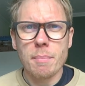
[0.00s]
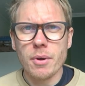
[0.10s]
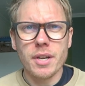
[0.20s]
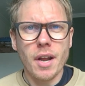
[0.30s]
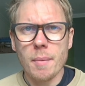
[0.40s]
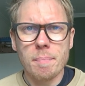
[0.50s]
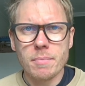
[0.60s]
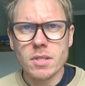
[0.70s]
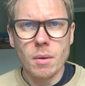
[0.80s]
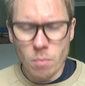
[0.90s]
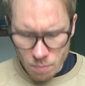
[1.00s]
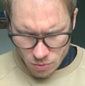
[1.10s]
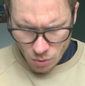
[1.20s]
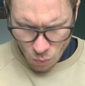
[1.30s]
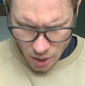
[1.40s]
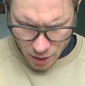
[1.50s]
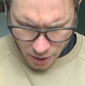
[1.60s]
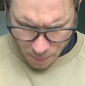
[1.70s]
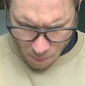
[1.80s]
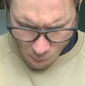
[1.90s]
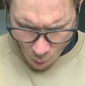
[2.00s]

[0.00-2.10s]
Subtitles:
put it up somewhere here.